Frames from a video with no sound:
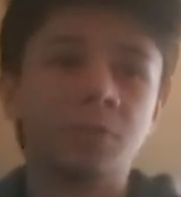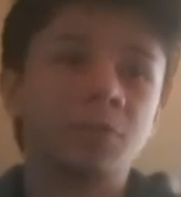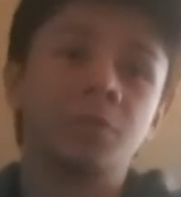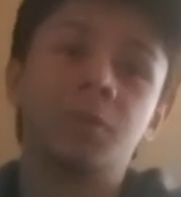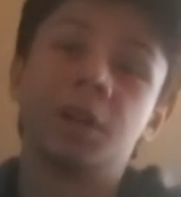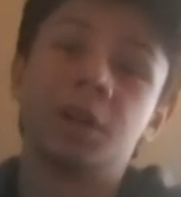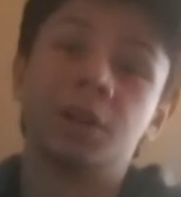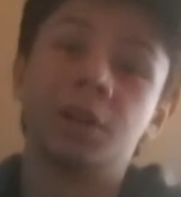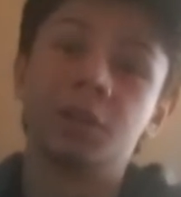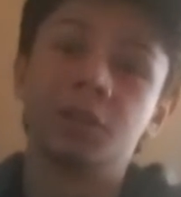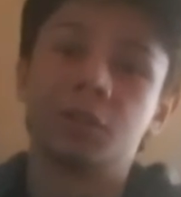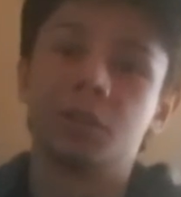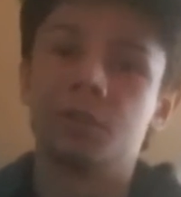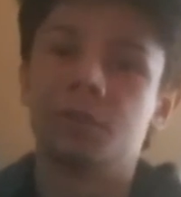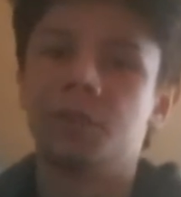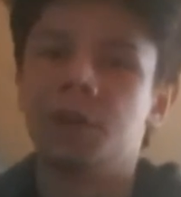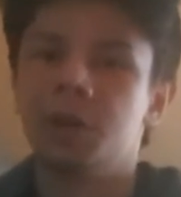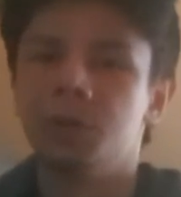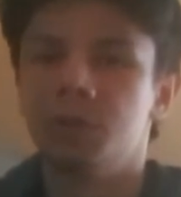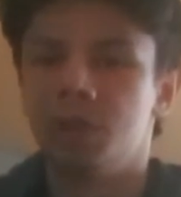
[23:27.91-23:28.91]
theoretical
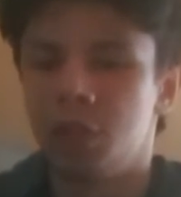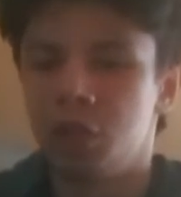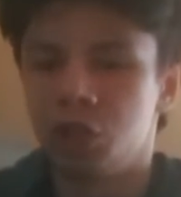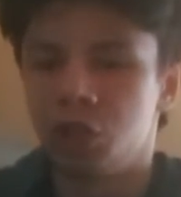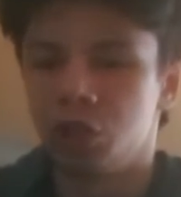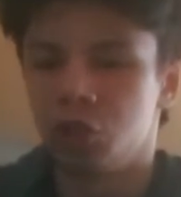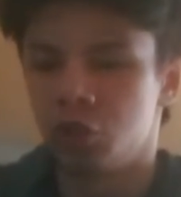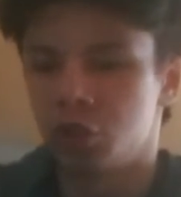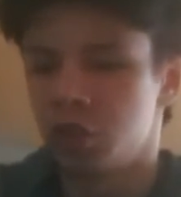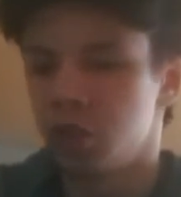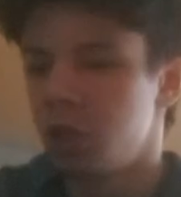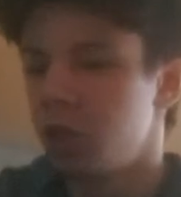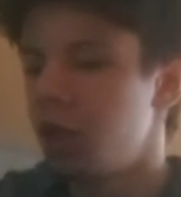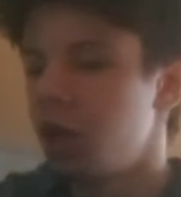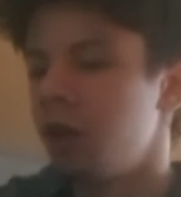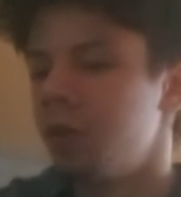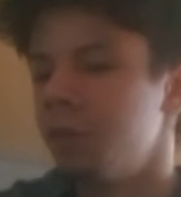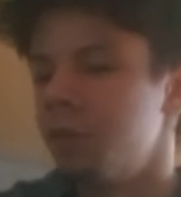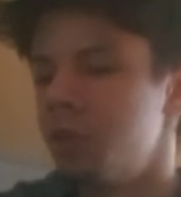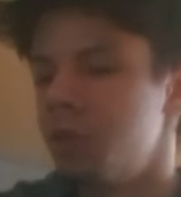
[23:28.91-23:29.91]
foundations
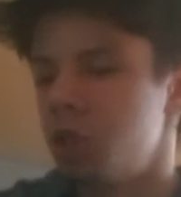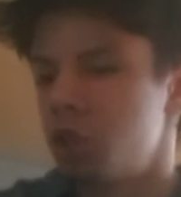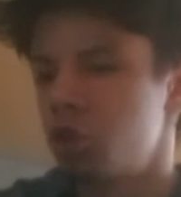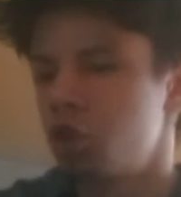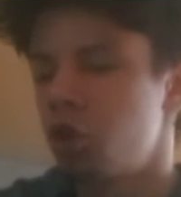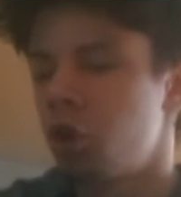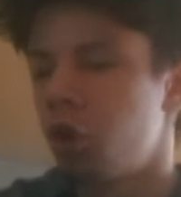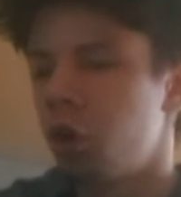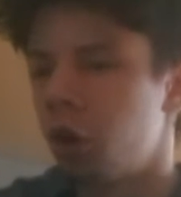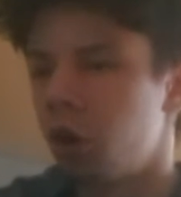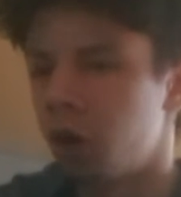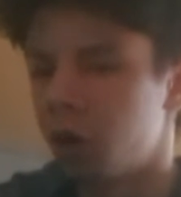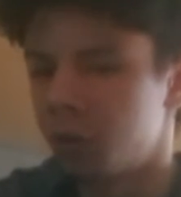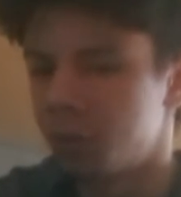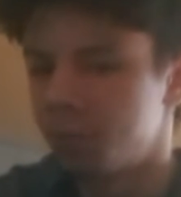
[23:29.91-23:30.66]
of this car.